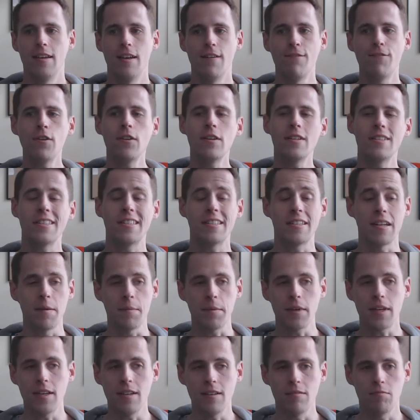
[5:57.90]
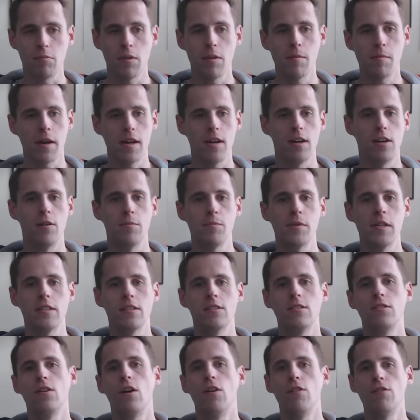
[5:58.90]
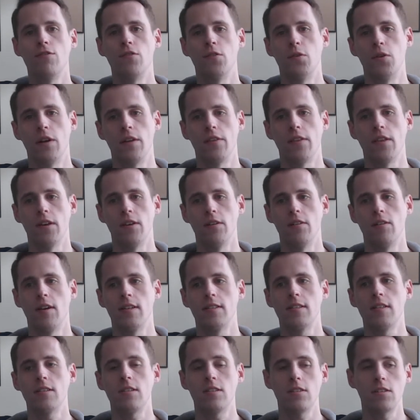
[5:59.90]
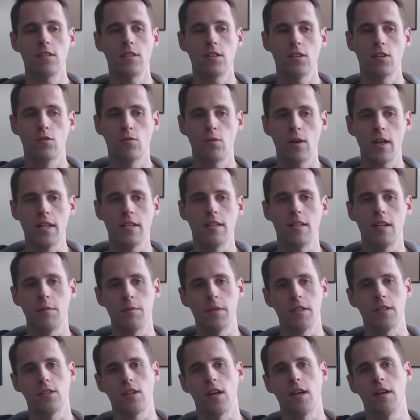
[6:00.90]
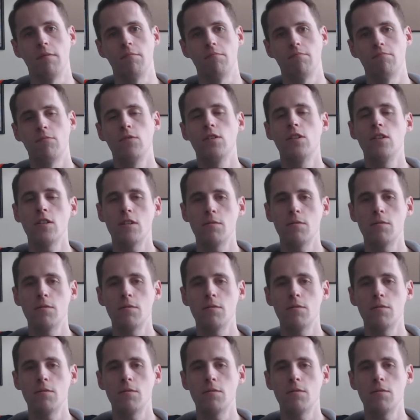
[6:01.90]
If you could stomach it, then by all means go for it, though, as it's still a great dubbing job. And